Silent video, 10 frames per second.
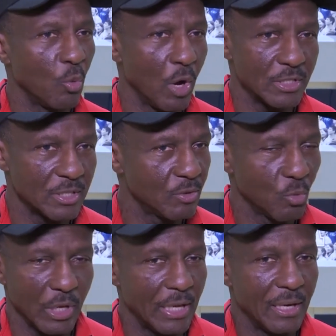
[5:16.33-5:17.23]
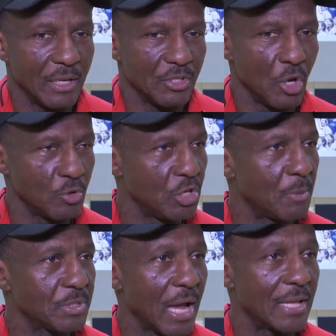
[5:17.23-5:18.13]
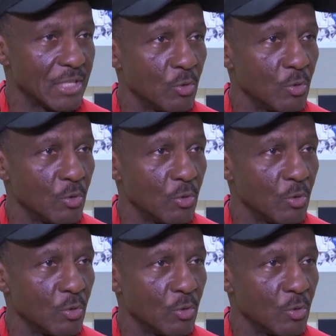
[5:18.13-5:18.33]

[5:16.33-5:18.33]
it wasn't any, jump shots.